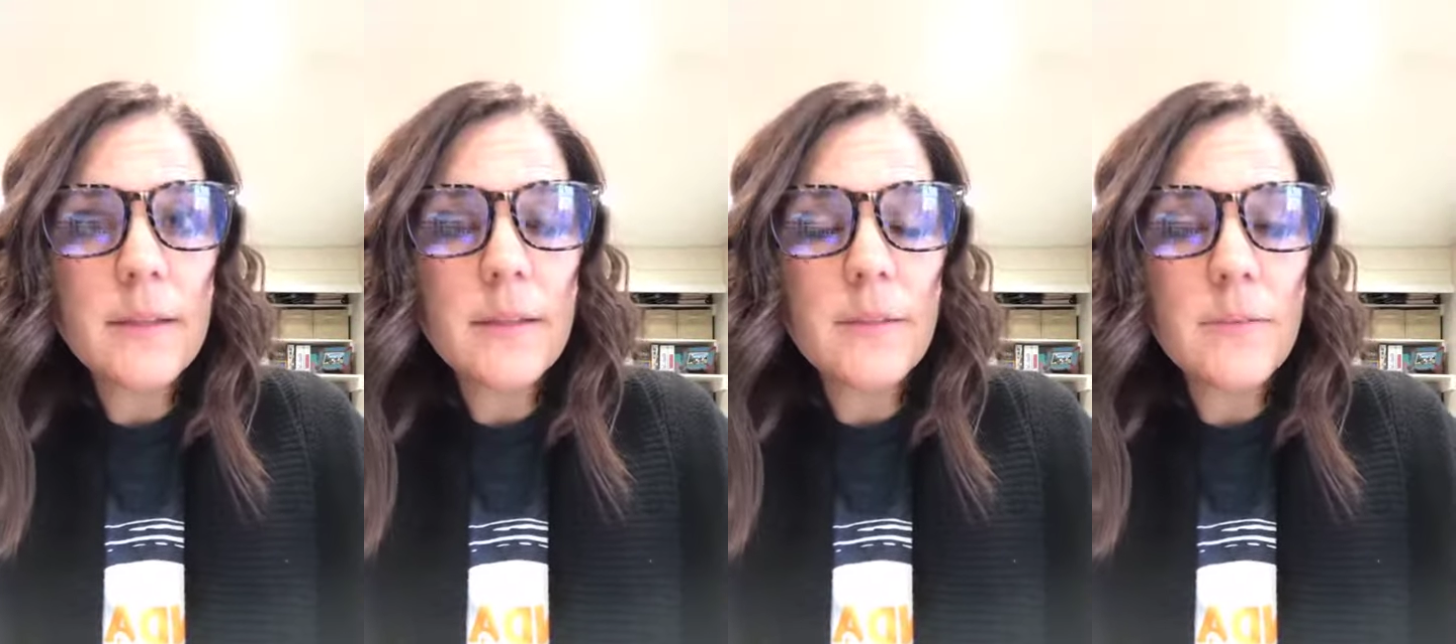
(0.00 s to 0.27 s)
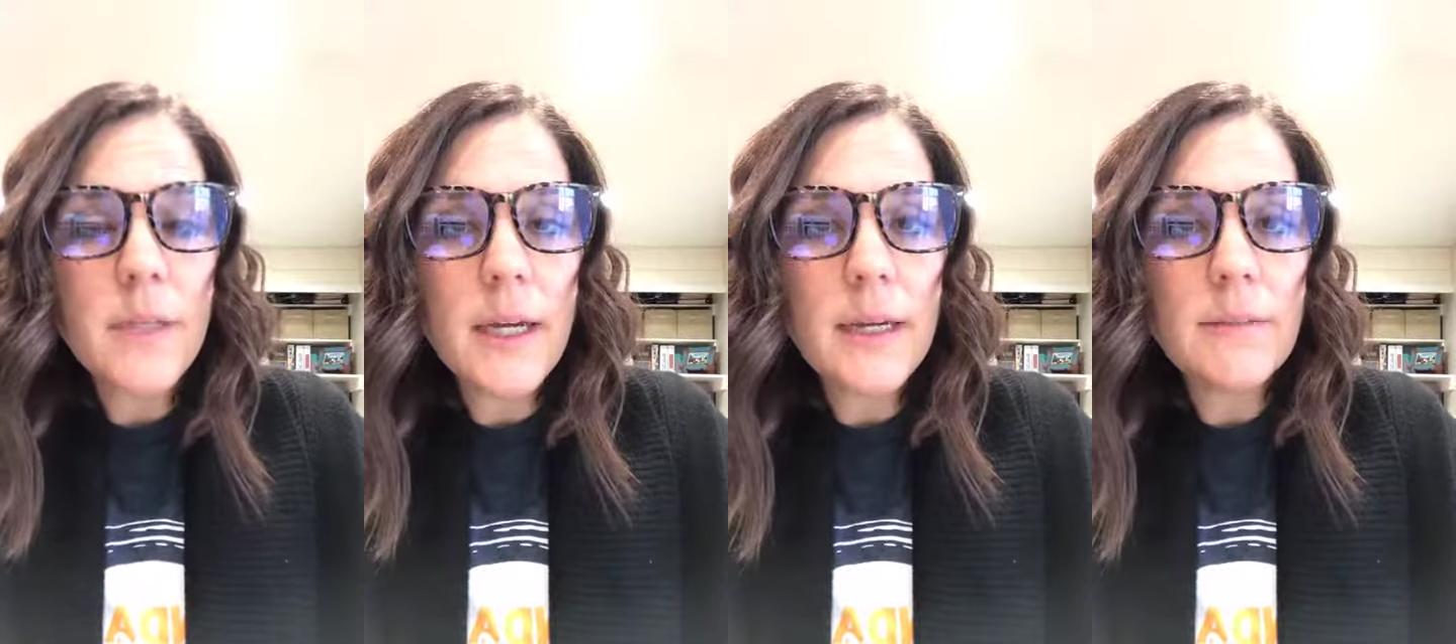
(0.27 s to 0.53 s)

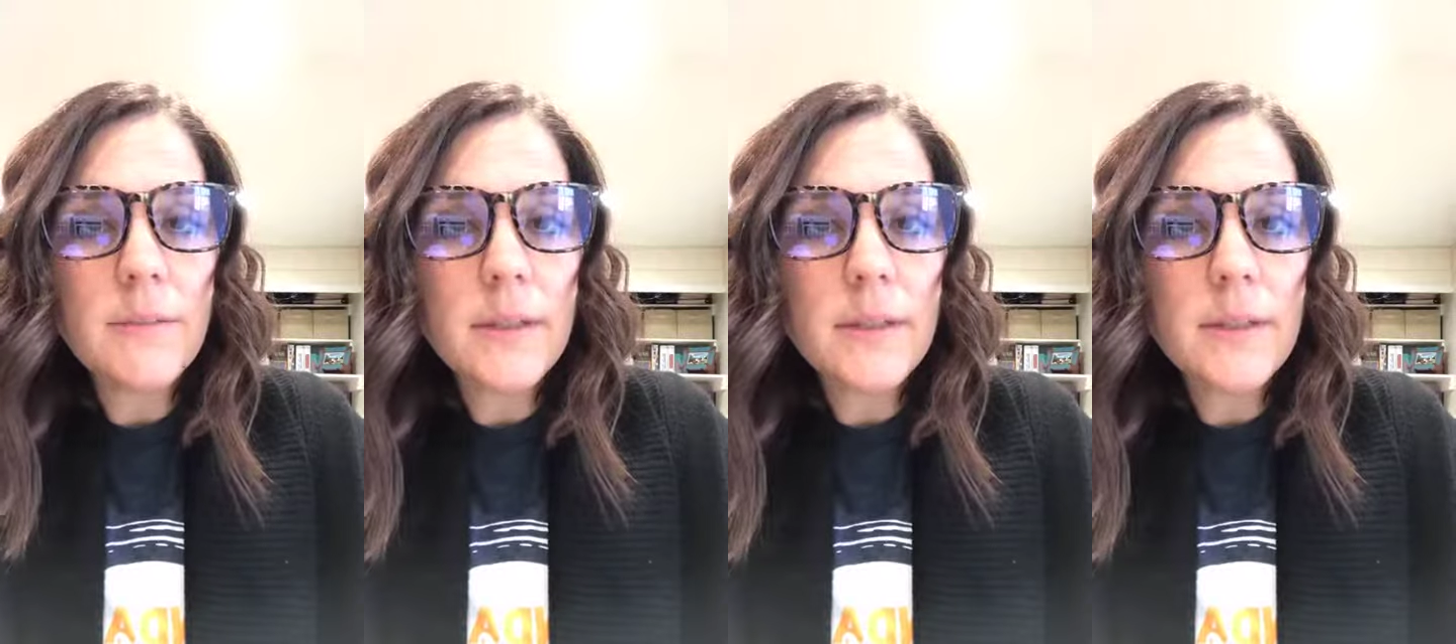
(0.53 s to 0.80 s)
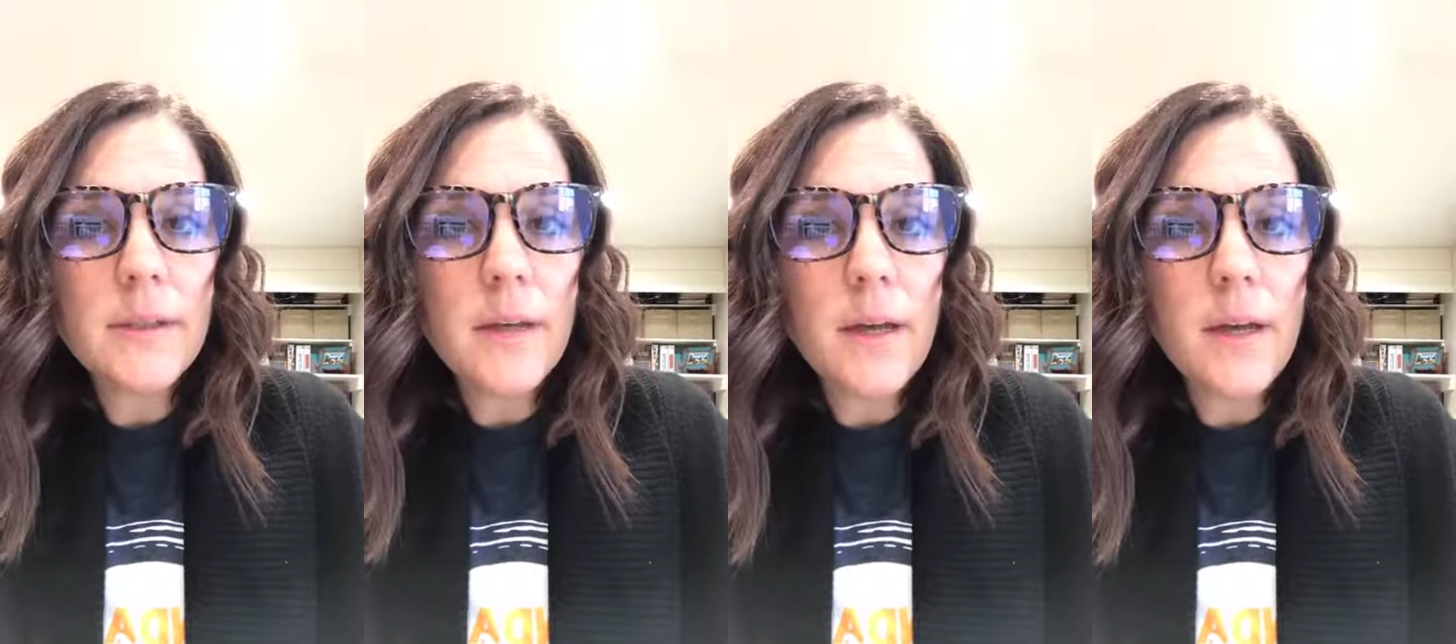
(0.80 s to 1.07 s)

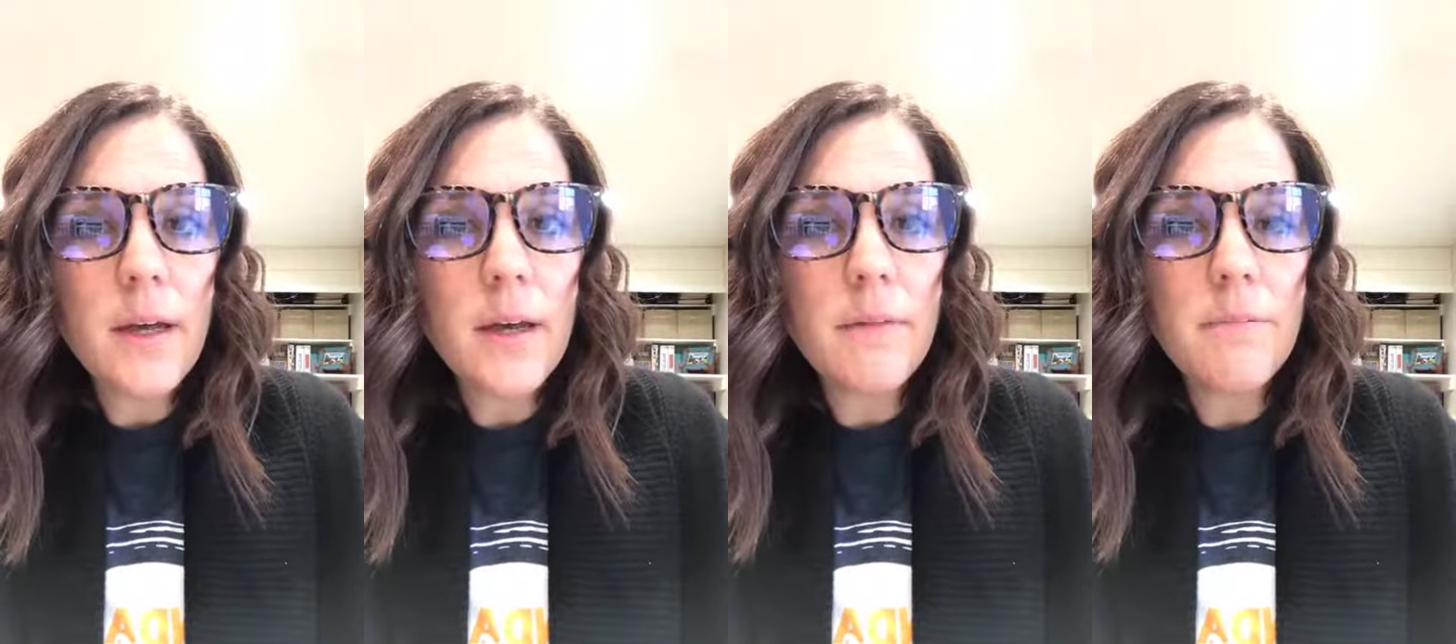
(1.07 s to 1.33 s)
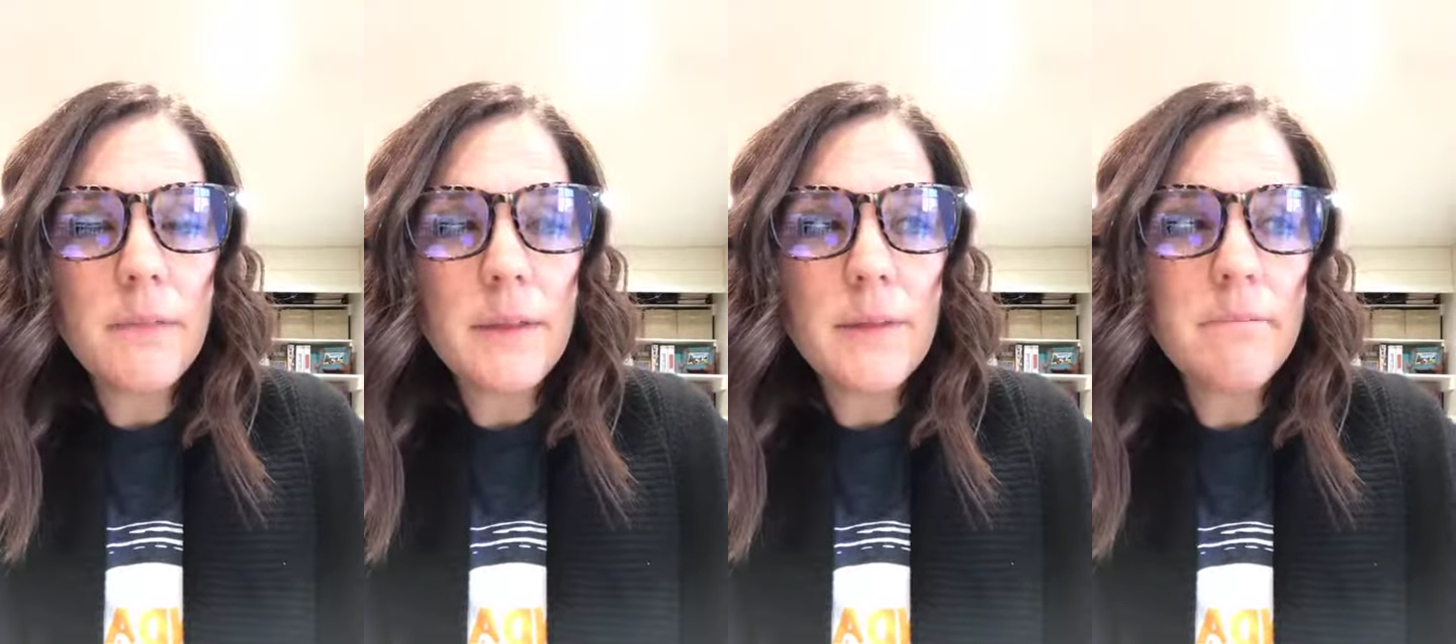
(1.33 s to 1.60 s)
Sometimes
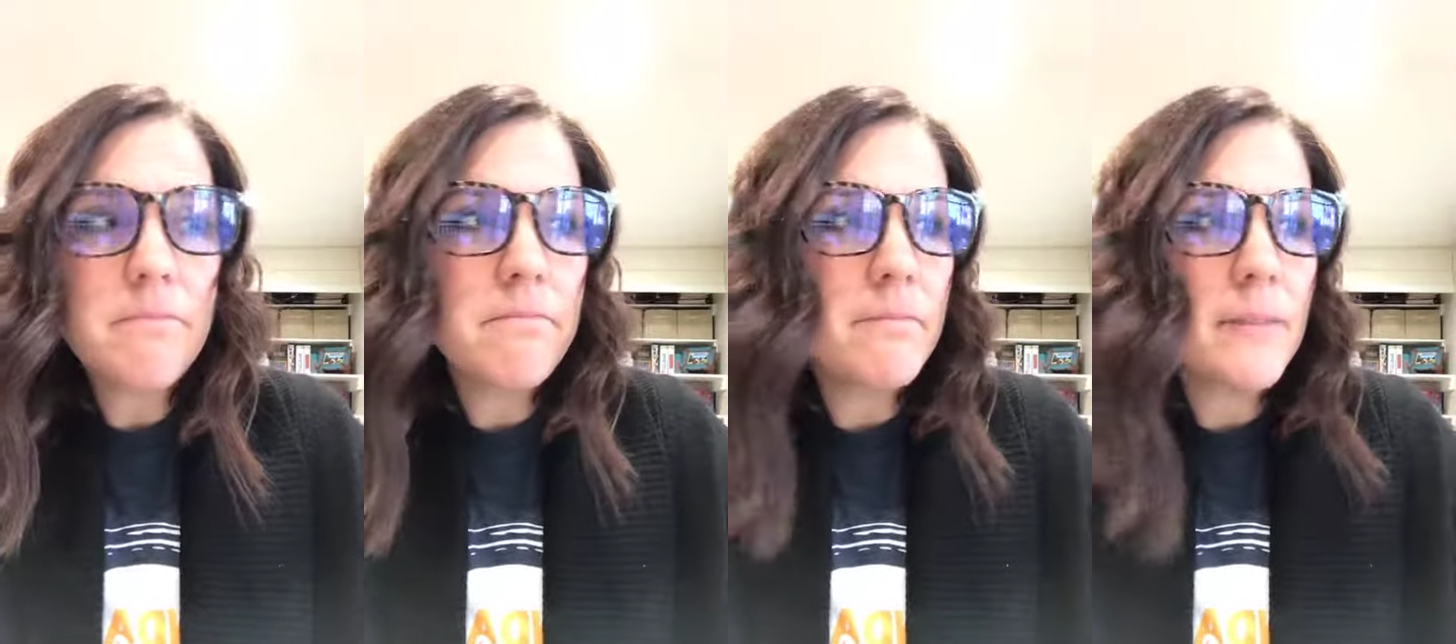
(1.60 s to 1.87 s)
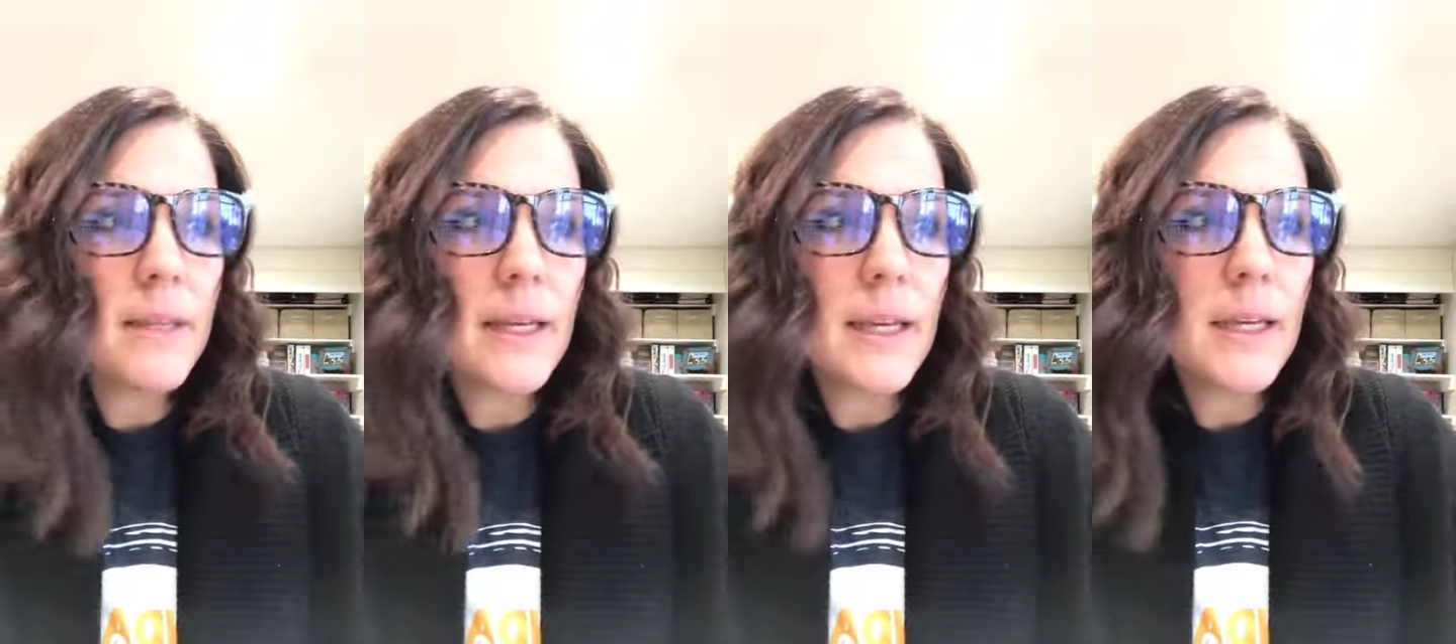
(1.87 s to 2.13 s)
the